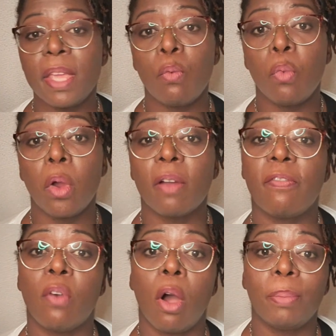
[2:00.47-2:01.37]
they work
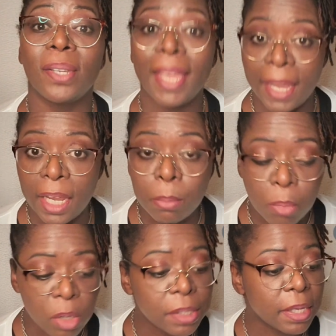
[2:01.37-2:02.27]
for up to 8
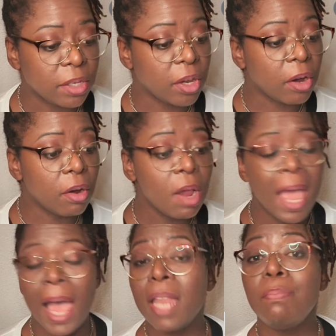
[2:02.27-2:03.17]
months a year,
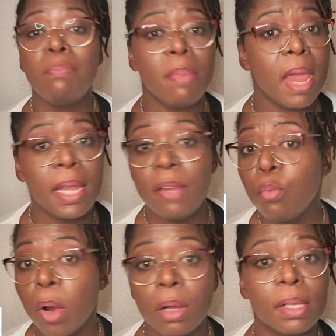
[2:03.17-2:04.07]
and many
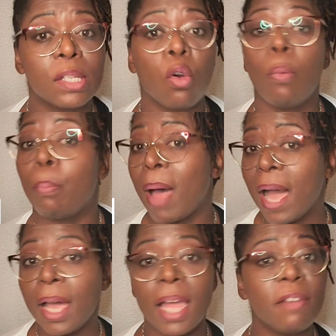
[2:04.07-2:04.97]
workers go
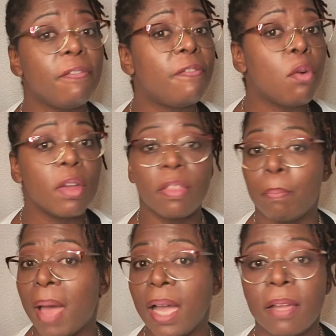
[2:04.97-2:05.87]
back and forth
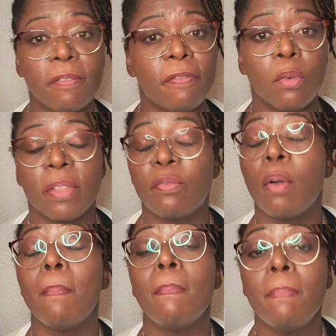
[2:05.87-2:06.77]

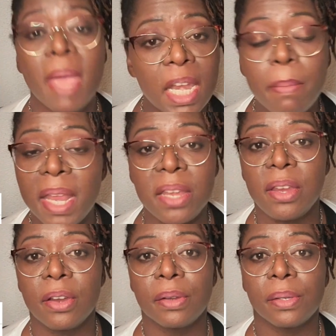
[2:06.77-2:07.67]
for many
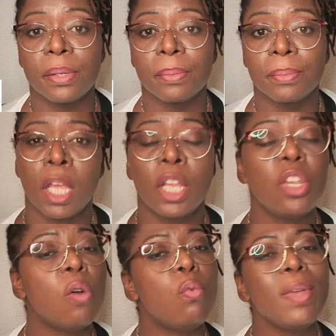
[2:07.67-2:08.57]
years.
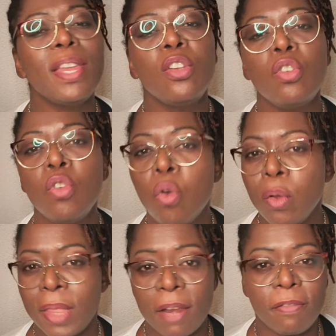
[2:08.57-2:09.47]
Now, we
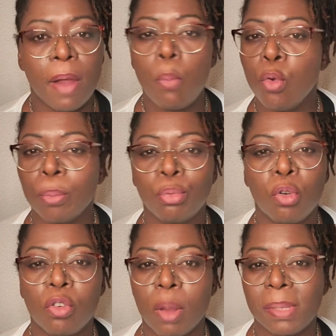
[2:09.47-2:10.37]
know that farm work
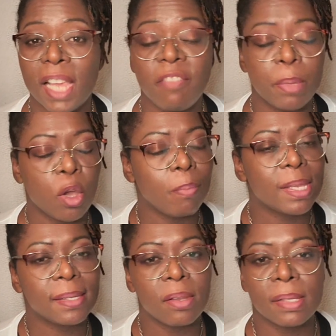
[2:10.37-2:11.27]
programs have become
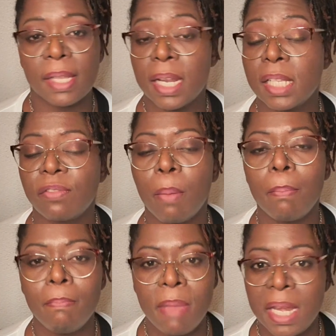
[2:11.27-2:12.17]
the sustenance for
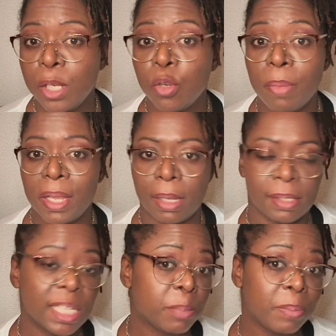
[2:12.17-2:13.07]
many Jamaicans,
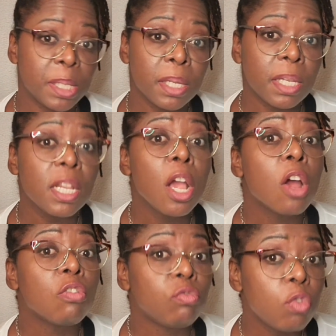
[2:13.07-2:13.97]
especially
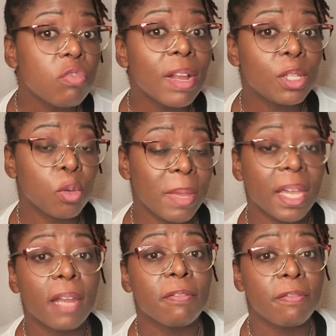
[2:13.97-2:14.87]
rural
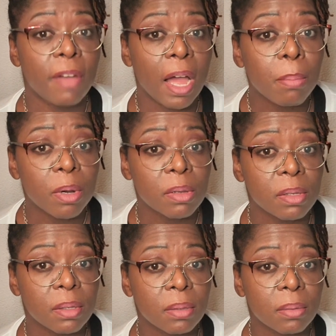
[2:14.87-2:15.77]
Jamaican
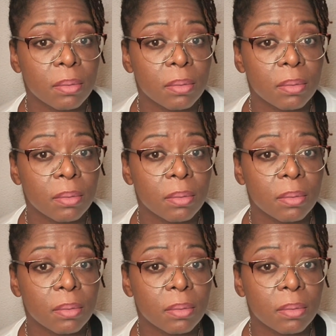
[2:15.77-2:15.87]
farmers.